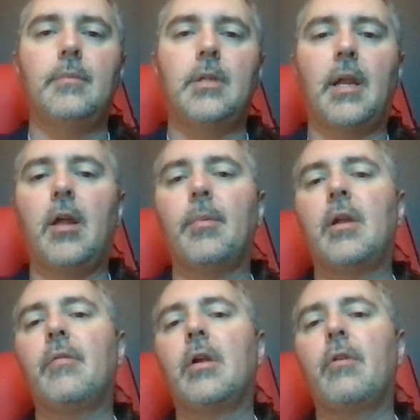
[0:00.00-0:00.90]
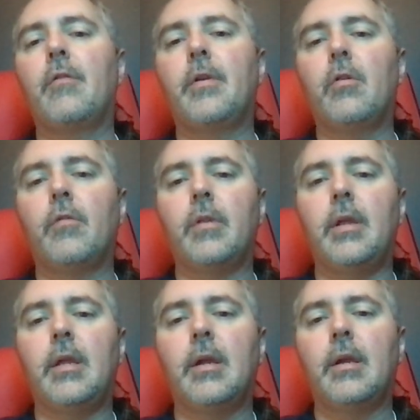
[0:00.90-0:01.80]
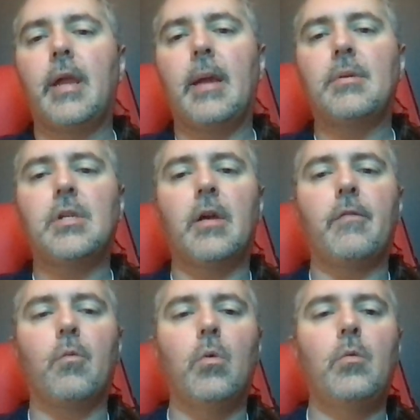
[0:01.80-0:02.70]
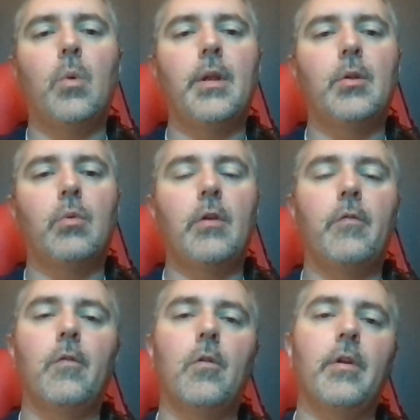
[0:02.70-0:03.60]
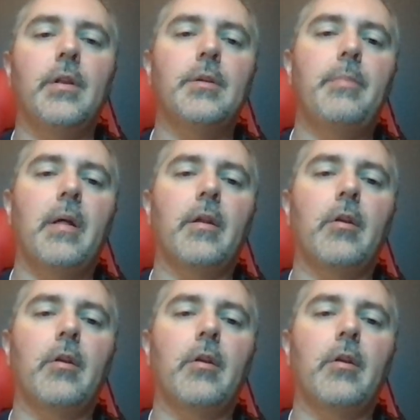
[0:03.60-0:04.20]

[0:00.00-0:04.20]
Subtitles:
Today I'll be giving a review of the Camp Chef Woodwind 24-inch pellet